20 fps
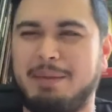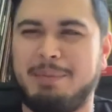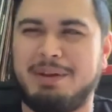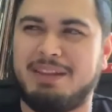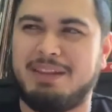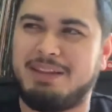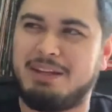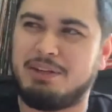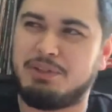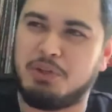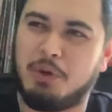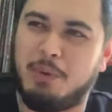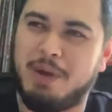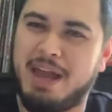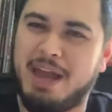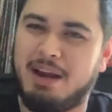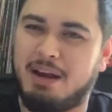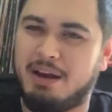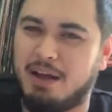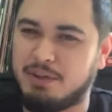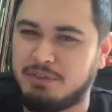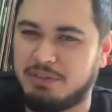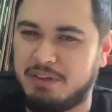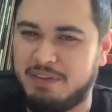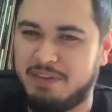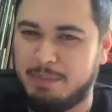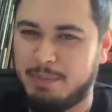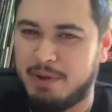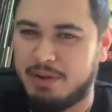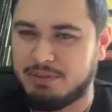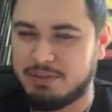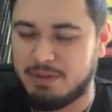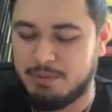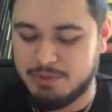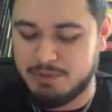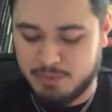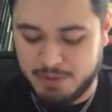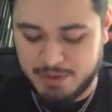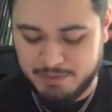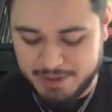I think Joanne, and also The Fame Monster was
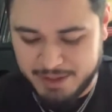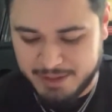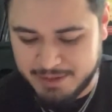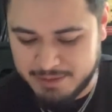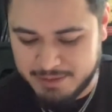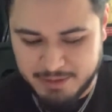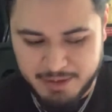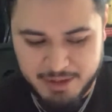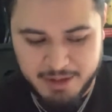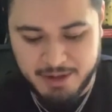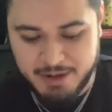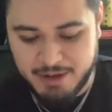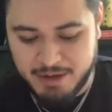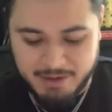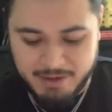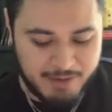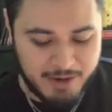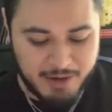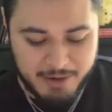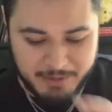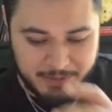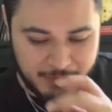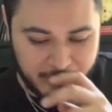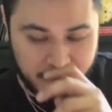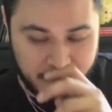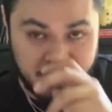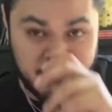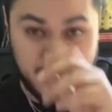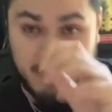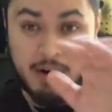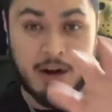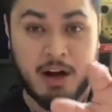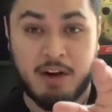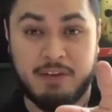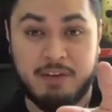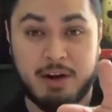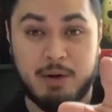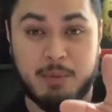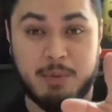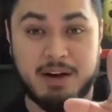one of his favorite
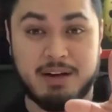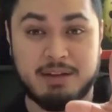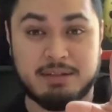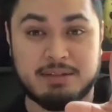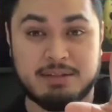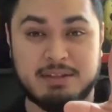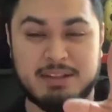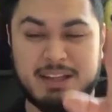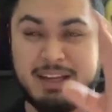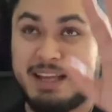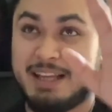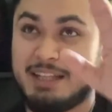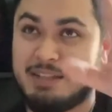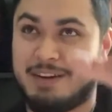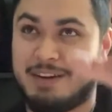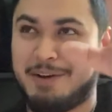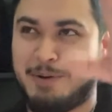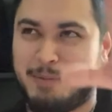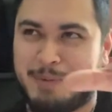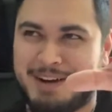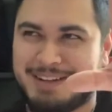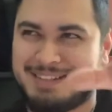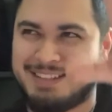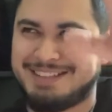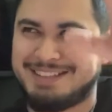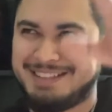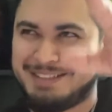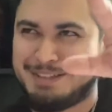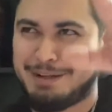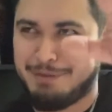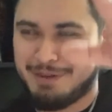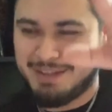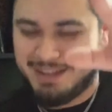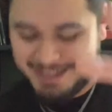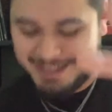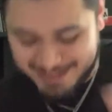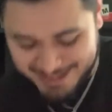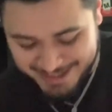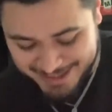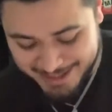works that she's ever done.
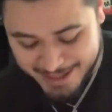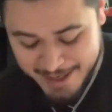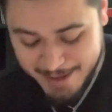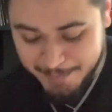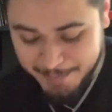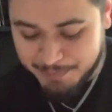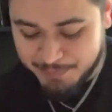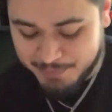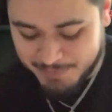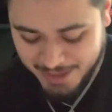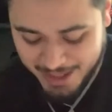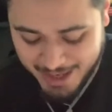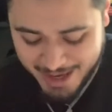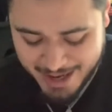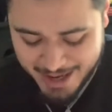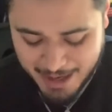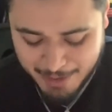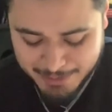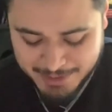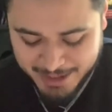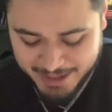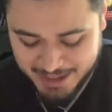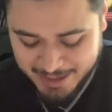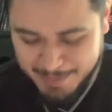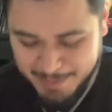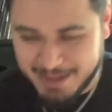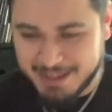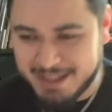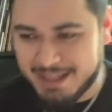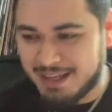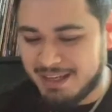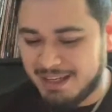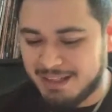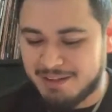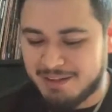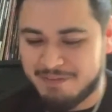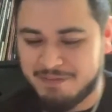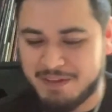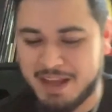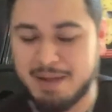And I was talking about getting The
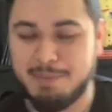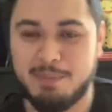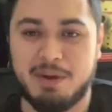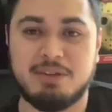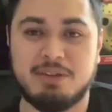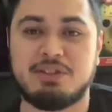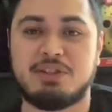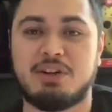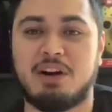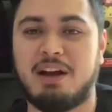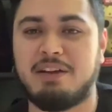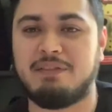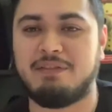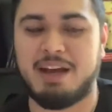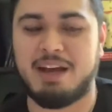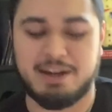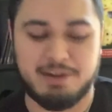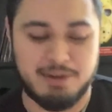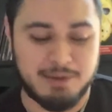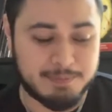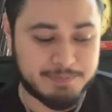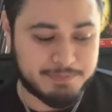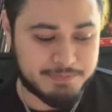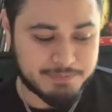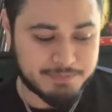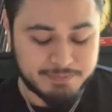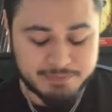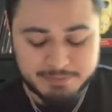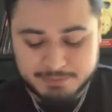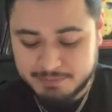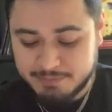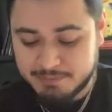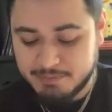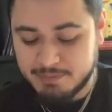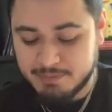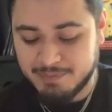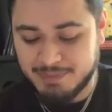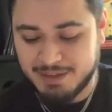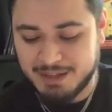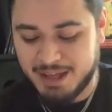Fame Monster on vinyl,
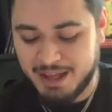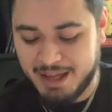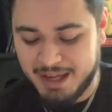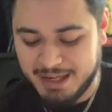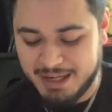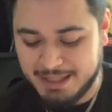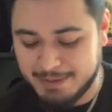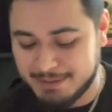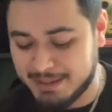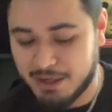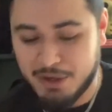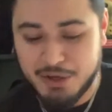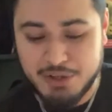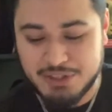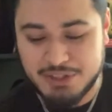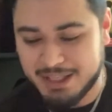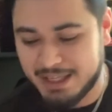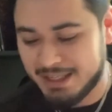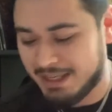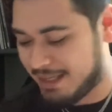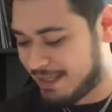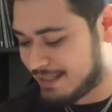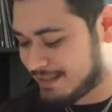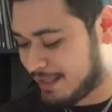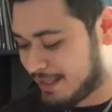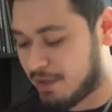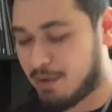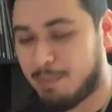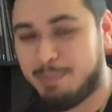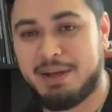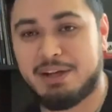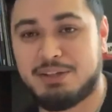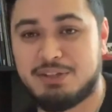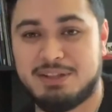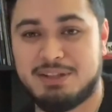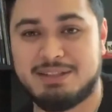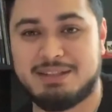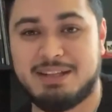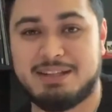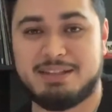and he was like, oh, you should get it. It's like a picture
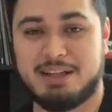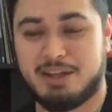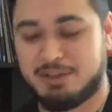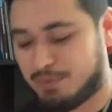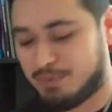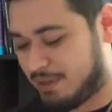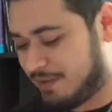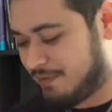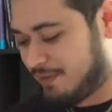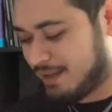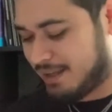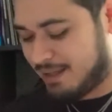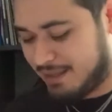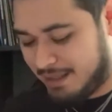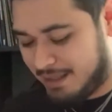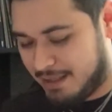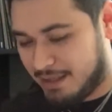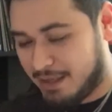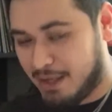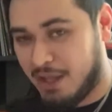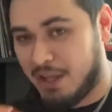disc that sounds really fucking good.